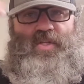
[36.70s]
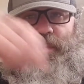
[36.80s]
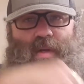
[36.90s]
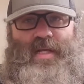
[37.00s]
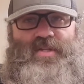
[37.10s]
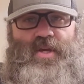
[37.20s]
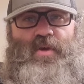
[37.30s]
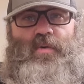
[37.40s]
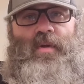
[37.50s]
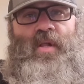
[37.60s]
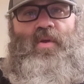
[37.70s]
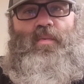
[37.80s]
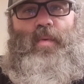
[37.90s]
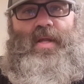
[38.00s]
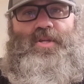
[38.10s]
22,
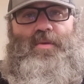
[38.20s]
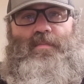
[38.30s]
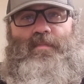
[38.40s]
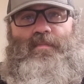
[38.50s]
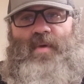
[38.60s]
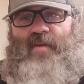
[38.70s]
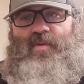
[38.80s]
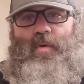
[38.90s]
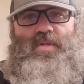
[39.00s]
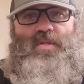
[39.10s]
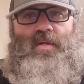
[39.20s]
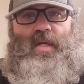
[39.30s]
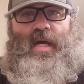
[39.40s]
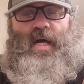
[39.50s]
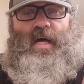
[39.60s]
which, of course,
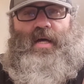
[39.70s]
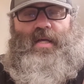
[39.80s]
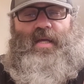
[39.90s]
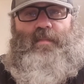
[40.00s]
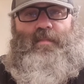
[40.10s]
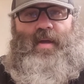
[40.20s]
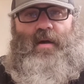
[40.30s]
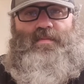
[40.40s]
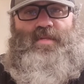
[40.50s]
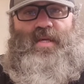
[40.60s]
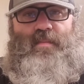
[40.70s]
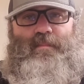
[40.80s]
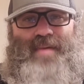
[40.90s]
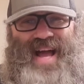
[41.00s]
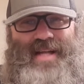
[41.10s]
helps
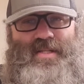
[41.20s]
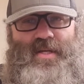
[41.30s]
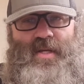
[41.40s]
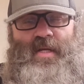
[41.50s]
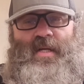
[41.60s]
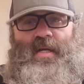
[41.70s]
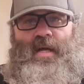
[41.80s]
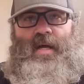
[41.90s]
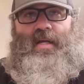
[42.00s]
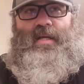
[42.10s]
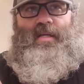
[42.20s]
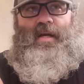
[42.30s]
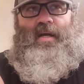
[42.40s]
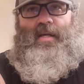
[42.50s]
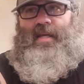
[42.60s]
combat
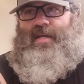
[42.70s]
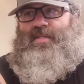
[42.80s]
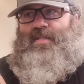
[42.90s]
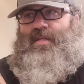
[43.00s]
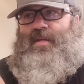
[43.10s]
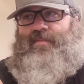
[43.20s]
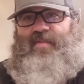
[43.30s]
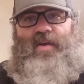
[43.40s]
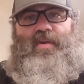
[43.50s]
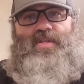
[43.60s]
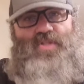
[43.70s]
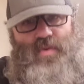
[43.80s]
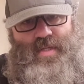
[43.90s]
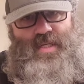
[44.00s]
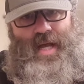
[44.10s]
against veteran
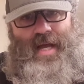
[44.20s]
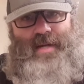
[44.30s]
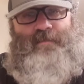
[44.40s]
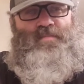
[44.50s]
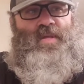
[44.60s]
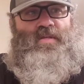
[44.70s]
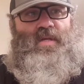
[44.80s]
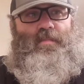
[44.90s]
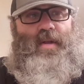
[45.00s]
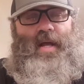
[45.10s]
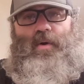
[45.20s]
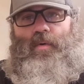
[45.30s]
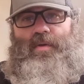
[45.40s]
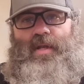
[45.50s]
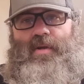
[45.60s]
suicide, something I
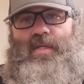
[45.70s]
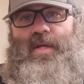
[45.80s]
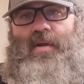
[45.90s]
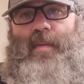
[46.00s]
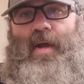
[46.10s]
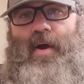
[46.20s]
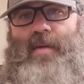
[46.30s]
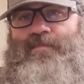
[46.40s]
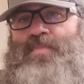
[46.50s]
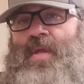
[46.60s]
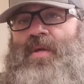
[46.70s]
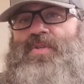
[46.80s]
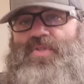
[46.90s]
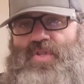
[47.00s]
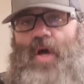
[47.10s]
hold near and dear to my heart.
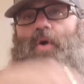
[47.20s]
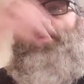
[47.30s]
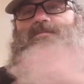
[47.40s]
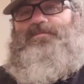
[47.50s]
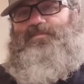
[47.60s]
So,